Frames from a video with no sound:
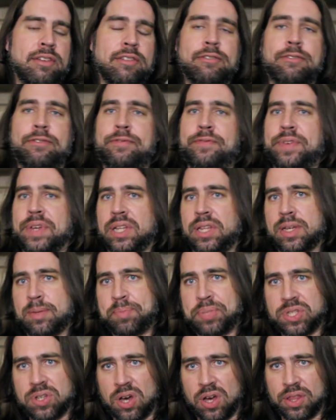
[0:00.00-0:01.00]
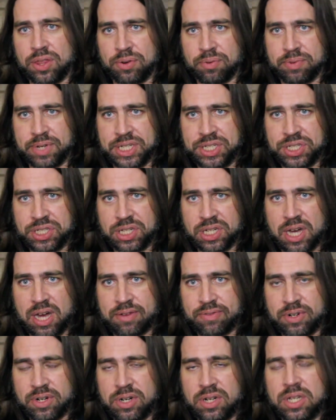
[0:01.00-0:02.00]
Phillips on the wrench
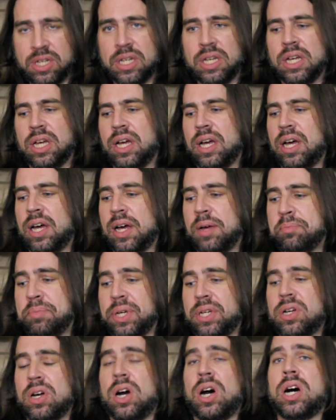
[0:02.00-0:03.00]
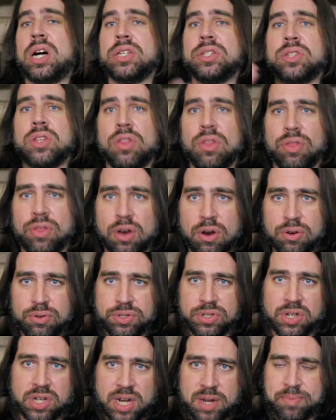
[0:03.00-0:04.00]
cover, because
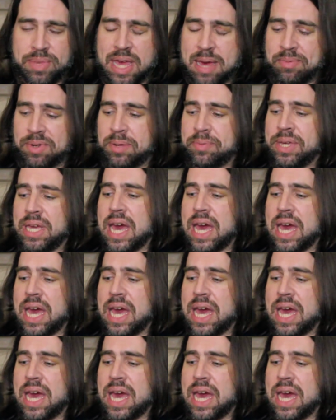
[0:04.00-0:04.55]
those are going to be able to be